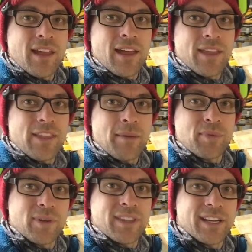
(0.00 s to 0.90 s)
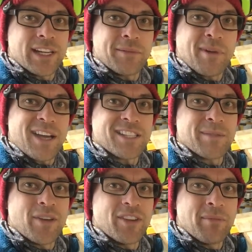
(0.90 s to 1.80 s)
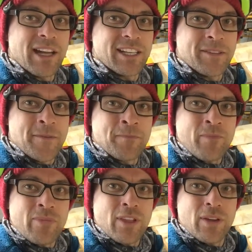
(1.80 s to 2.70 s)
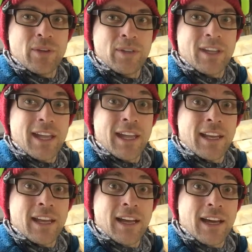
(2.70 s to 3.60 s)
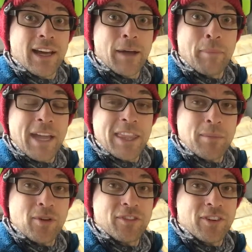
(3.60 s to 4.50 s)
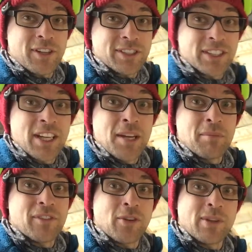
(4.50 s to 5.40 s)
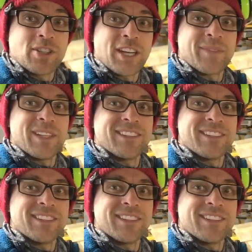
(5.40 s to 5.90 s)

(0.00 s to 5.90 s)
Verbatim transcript: At that point then I can pass them over to Meghan who can uh, paint them all for us before we chuck them